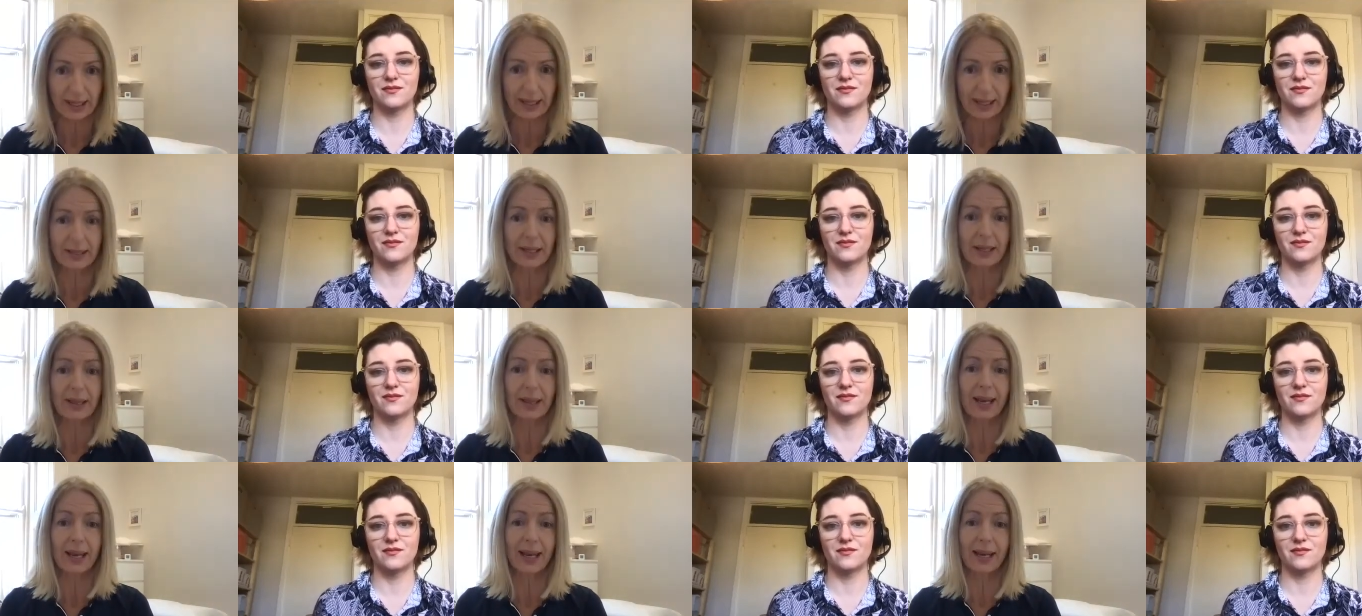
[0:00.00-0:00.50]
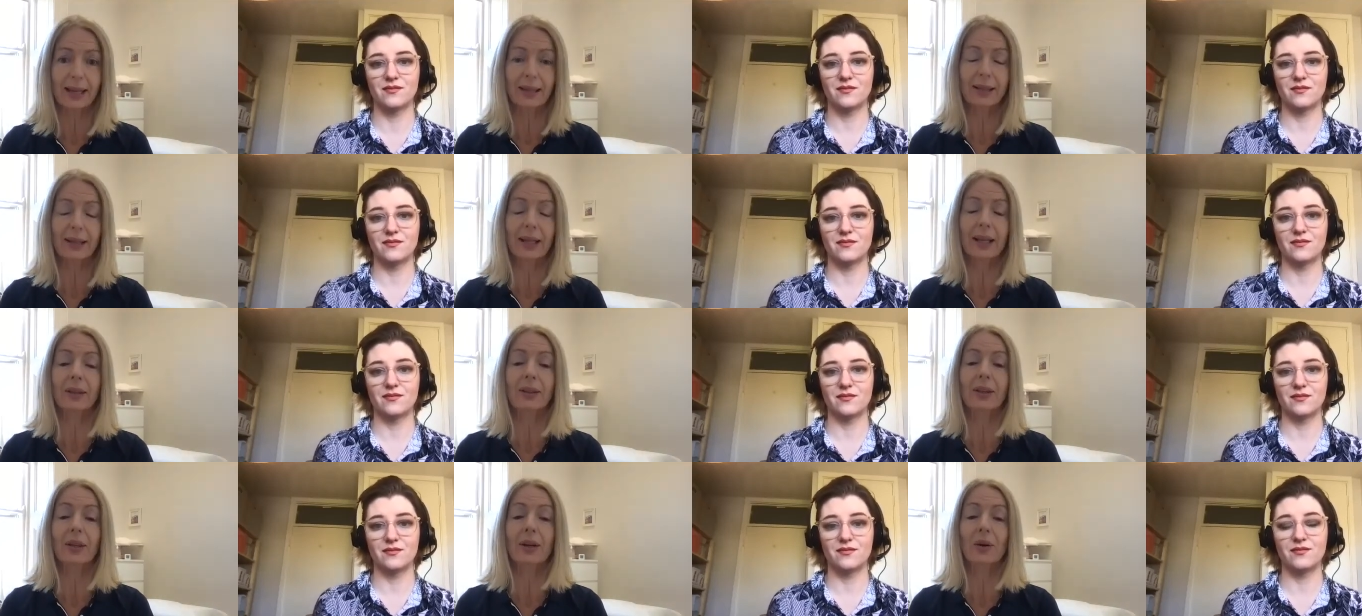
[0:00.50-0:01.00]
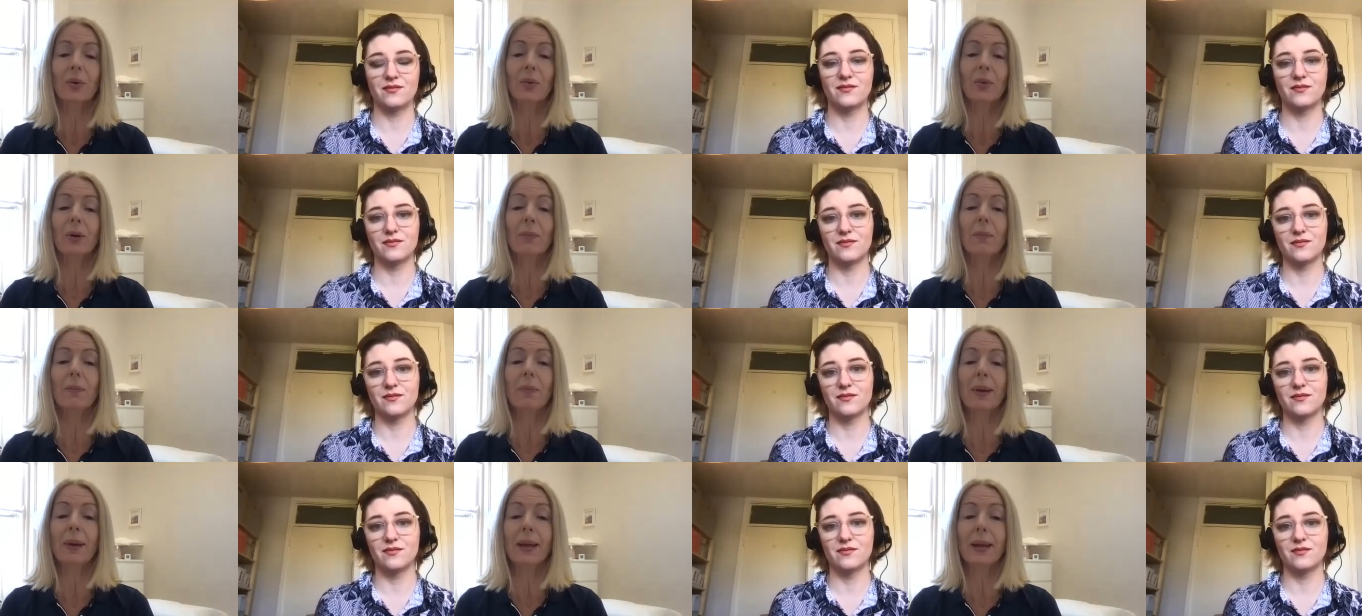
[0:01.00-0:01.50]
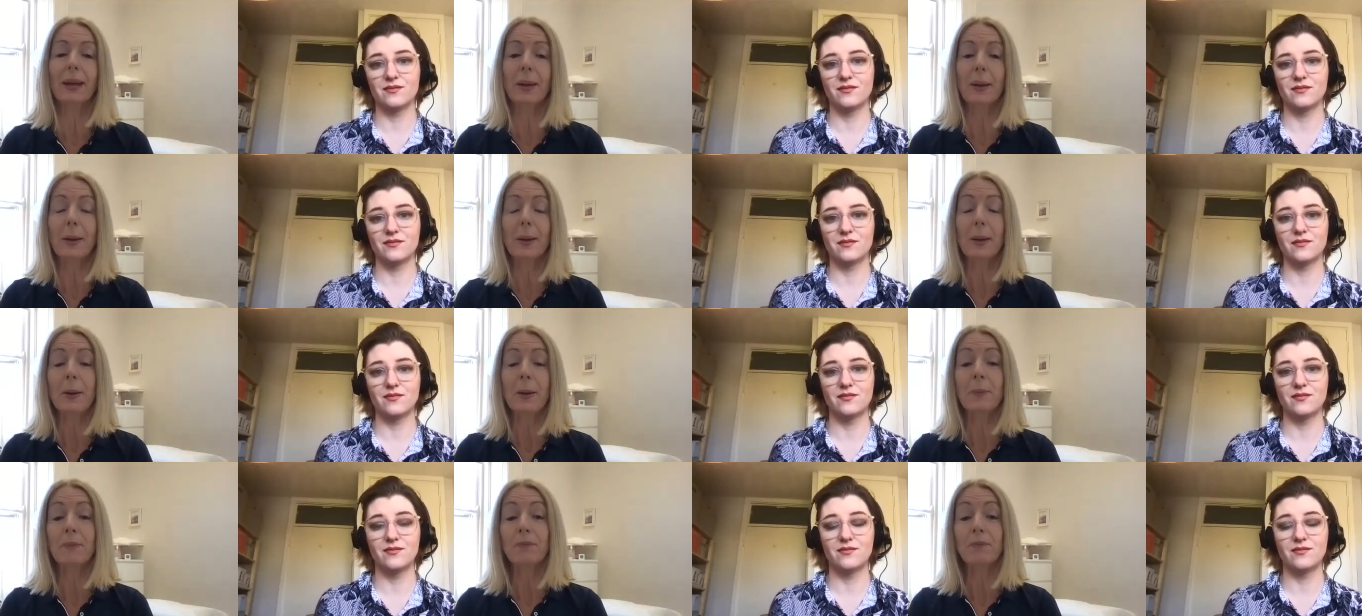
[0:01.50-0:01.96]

Speaker 1: And to think that there would be